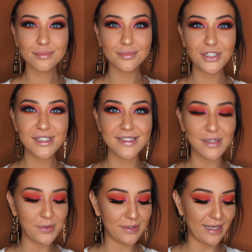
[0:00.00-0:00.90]
Just
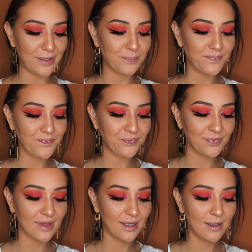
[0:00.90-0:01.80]
so glam.
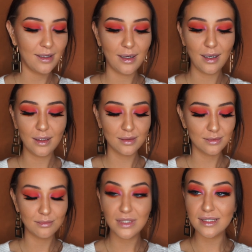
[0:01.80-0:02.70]

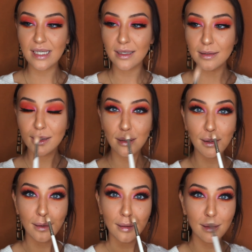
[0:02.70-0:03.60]
I'm going to take a
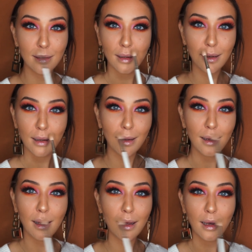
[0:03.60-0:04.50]
little
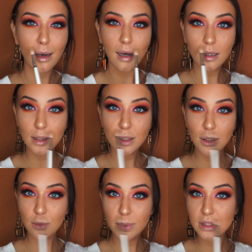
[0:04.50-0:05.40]
on the
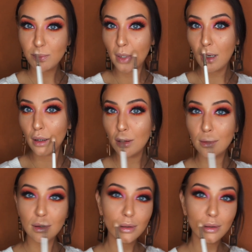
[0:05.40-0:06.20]
Cupid's bow,